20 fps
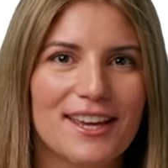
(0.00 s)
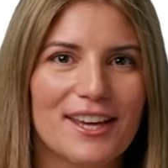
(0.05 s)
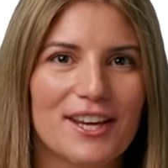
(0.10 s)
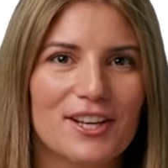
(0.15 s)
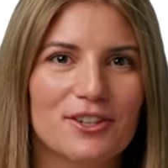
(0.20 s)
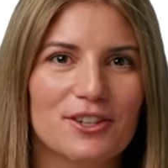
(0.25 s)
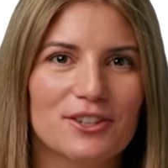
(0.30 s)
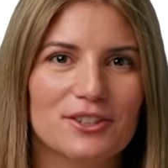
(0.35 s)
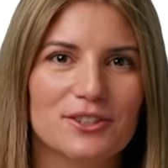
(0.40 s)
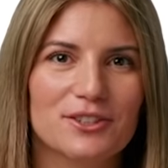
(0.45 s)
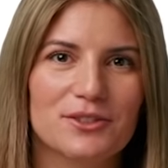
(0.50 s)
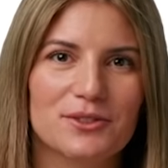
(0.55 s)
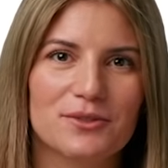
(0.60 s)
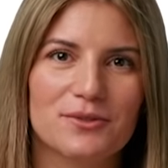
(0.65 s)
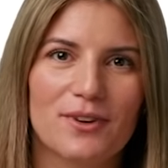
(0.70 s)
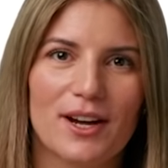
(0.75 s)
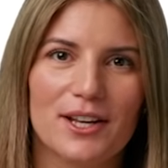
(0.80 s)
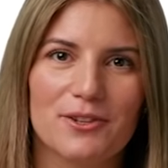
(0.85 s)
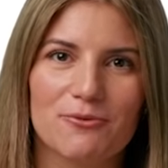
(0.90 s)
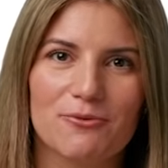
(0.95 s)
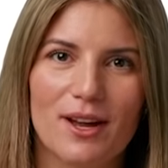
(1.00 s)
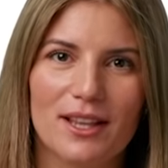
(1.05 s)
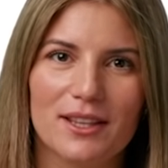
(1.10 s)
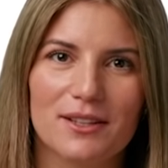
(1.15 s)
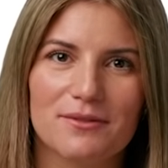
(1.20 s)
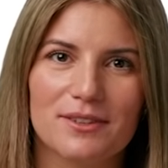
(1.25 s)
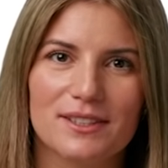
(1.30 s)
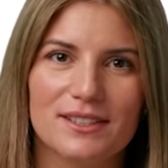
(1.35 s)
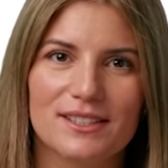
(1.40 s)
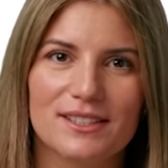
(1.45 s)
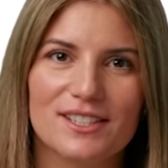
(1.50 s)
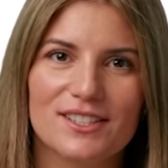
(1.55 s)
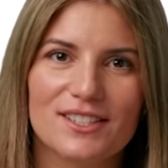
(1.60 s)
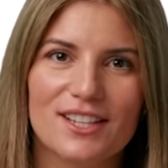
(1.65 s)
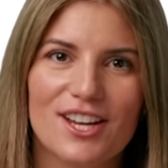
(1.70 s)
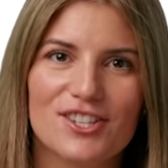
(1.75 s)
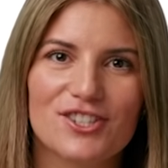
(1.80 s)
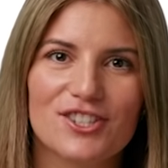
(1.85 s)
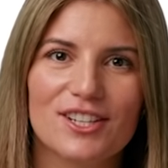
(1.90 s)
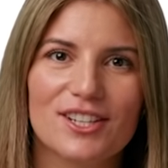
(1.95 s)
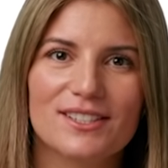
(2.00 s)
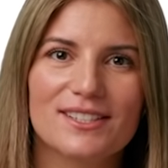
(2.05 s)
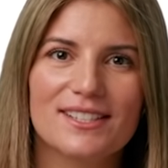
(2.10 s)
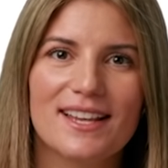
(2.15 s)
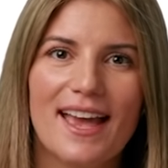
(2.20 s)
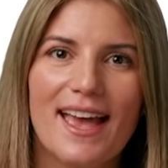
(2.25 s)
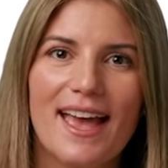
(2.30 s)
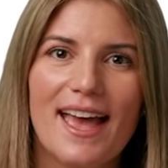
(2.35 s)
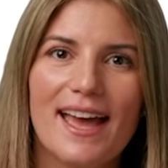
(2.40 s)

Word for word: in order to find relevant discussions